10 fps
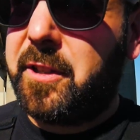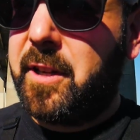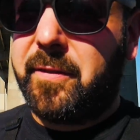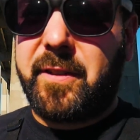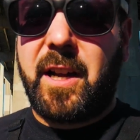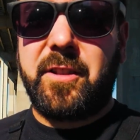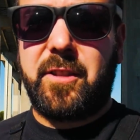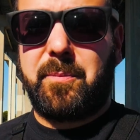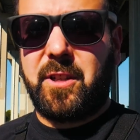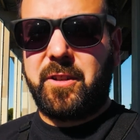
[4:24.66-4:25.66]
enough
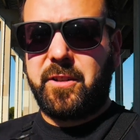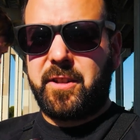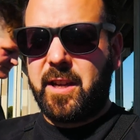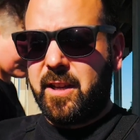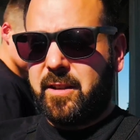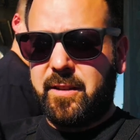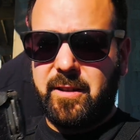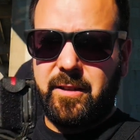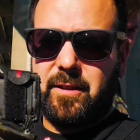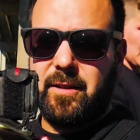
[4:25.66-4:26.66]
concept to understand.
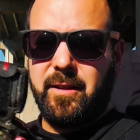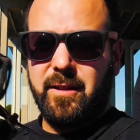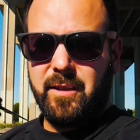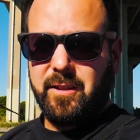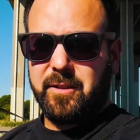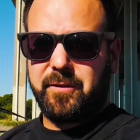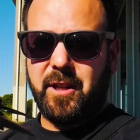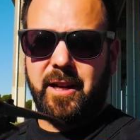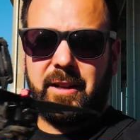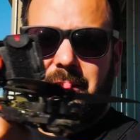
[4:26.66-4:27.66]

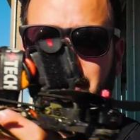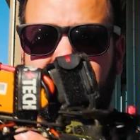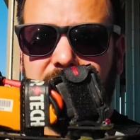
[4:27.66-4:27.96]
Flying,